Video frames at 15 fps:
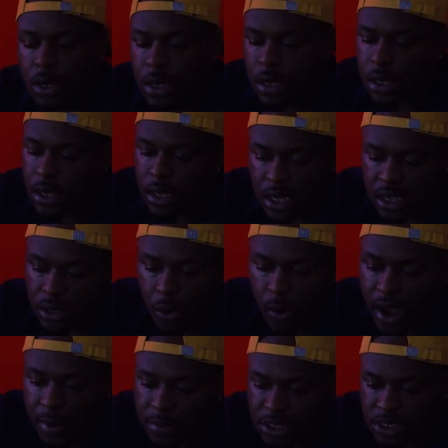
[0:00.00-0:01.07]
yeah, yeah. The
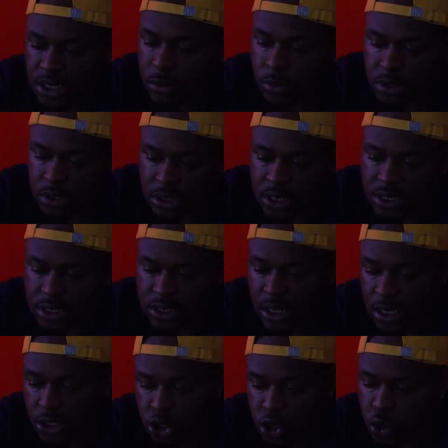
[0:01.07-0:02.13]
Grimeyy shit was just
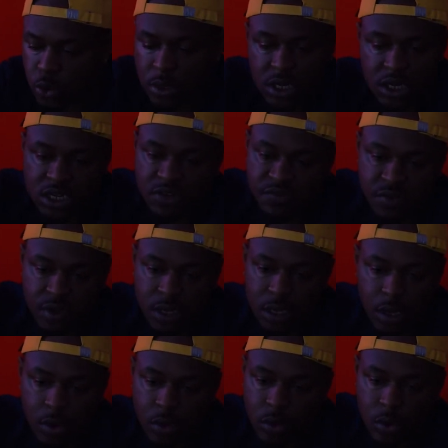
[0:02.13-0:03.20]
that true religious
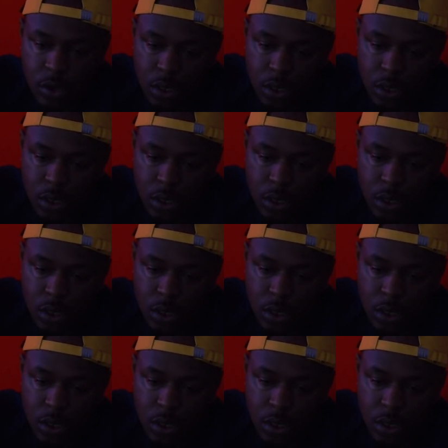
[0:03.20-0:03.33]
video,